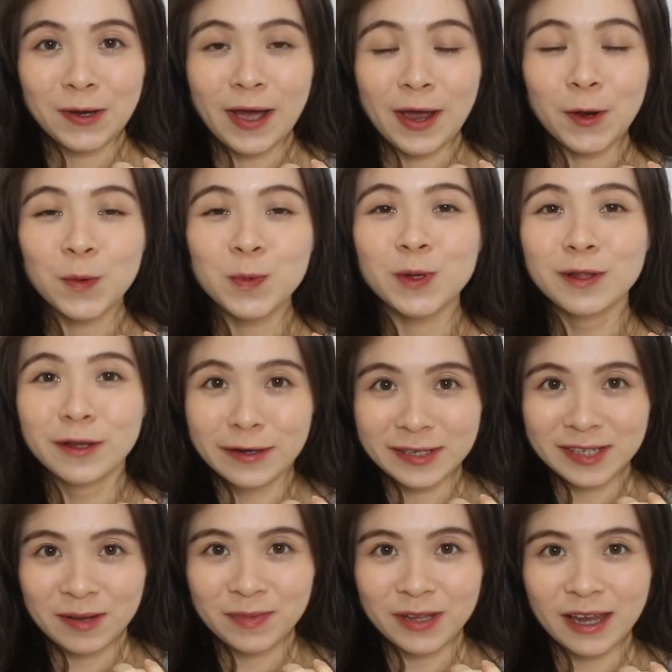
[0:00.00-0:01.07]
I hope you learned
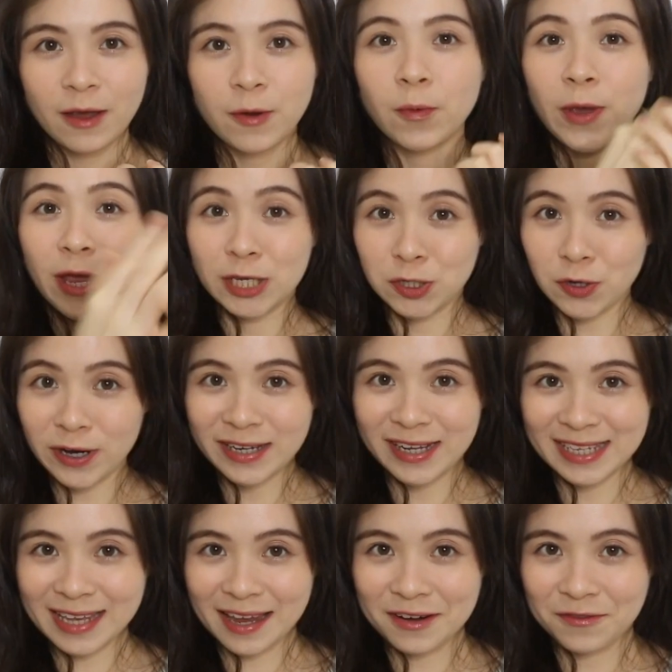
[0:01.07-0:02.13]
something. I hope you enjoyed this
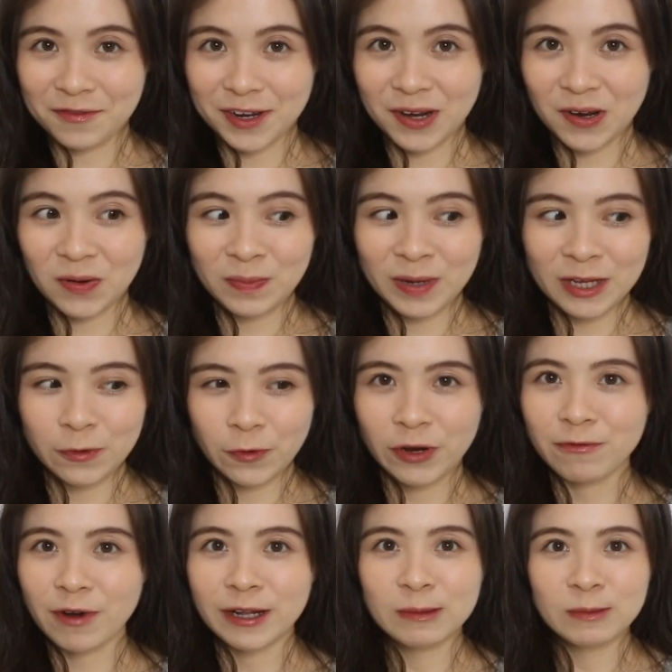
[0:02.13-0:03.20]
kind of video, me doing
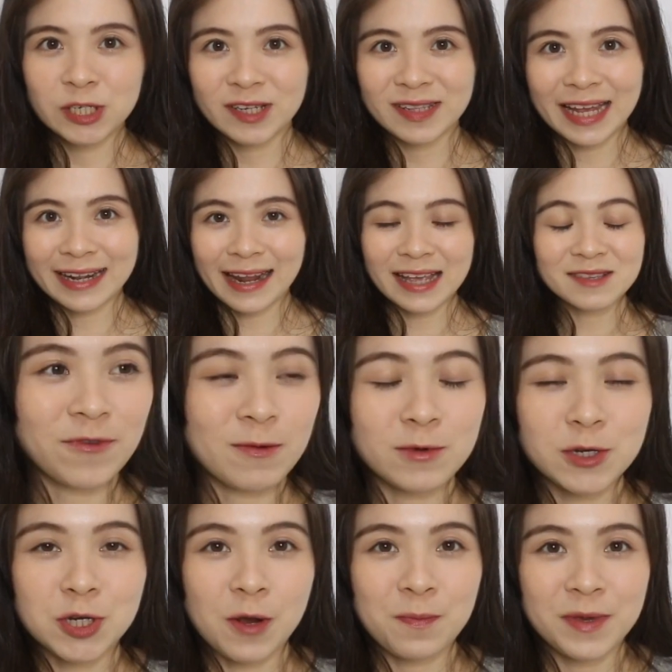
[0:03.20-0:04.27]
random shit like that from
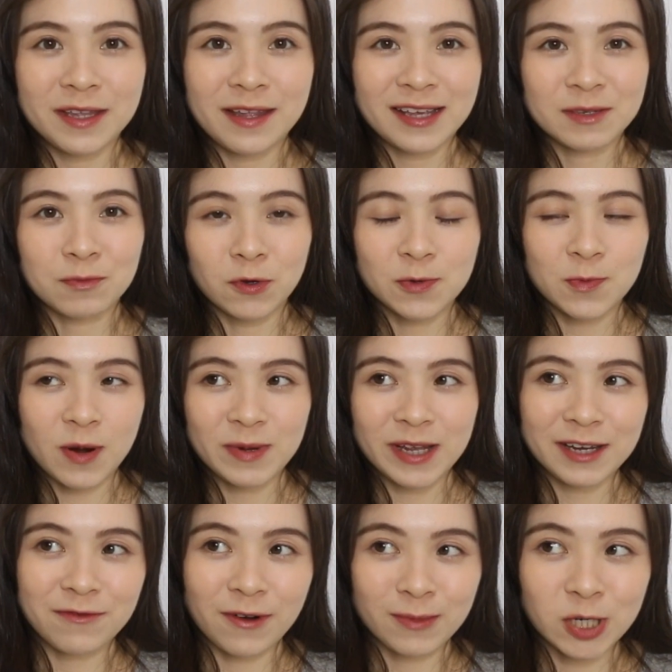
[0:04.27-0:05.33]
Shopee that's most
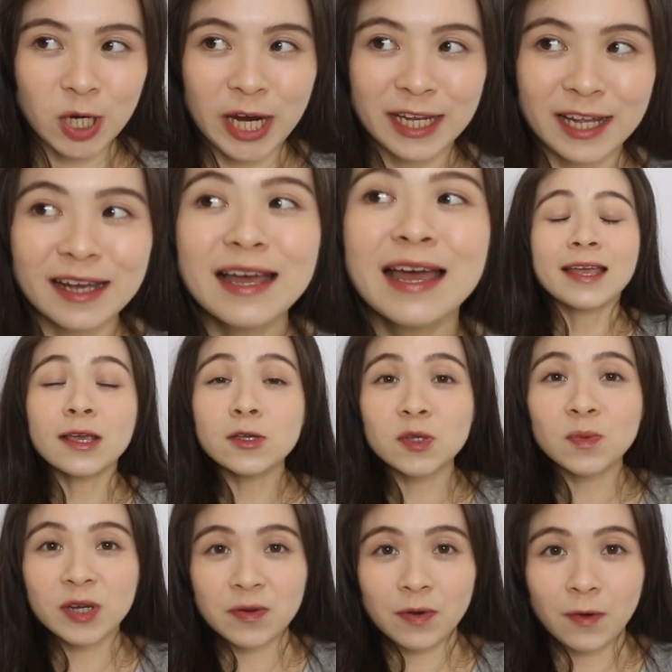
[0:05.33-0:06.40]
probably from China. Thank you so
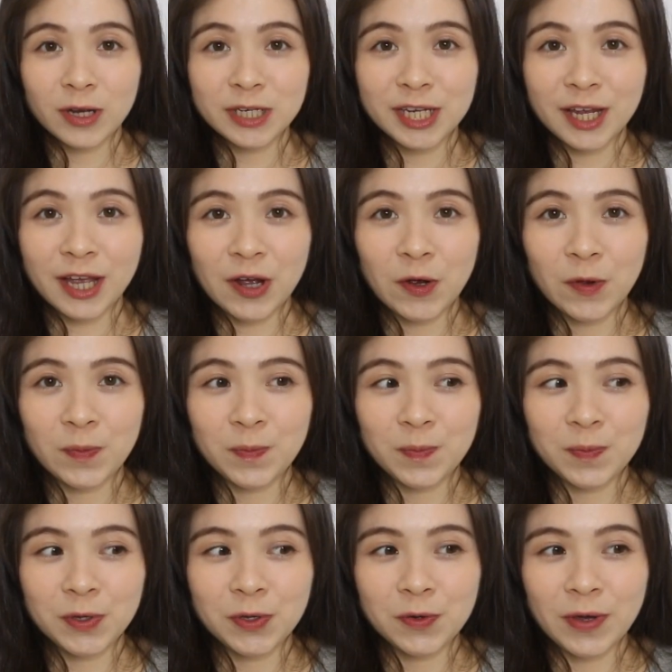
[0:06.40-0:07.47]
much for watching. I hope
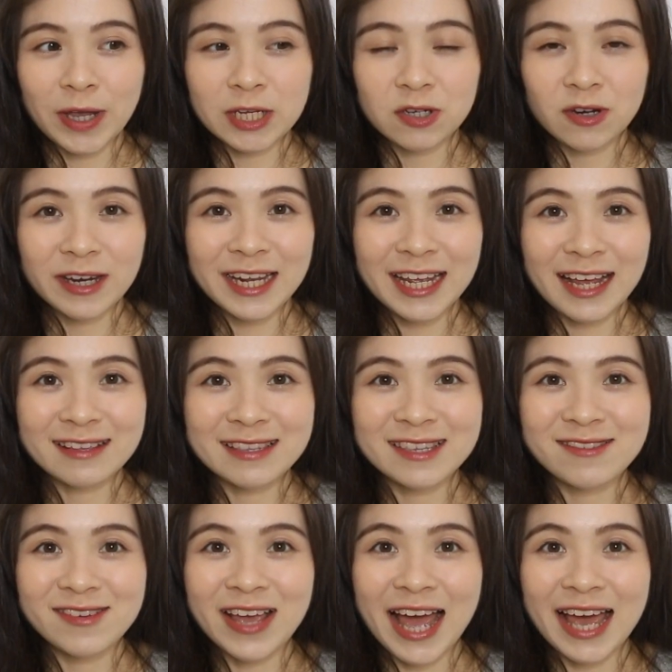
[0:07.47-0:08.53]
you enjoyed it. I'll see
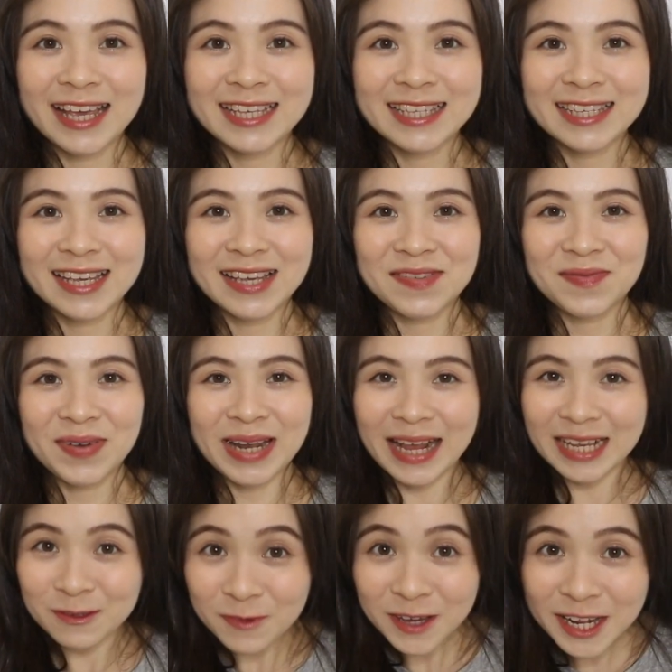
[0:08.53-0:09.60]
you guys in my
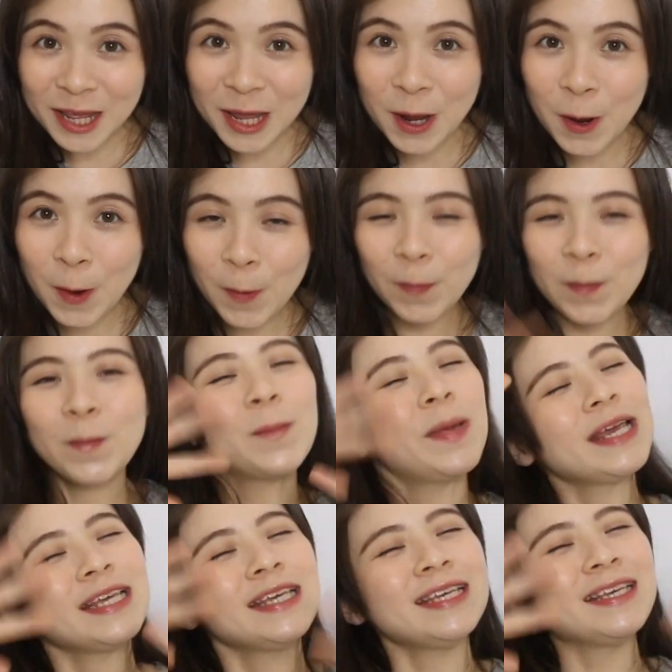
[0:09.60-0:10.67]
next video.
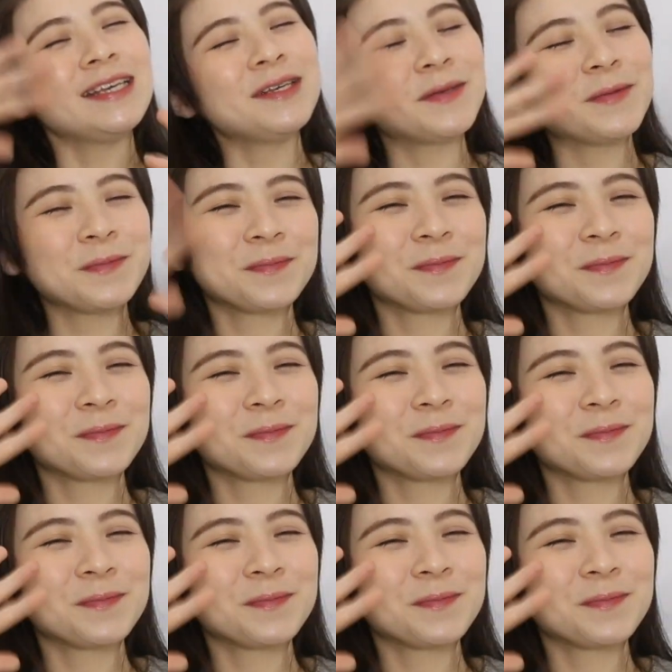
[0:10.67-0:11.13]
Bye!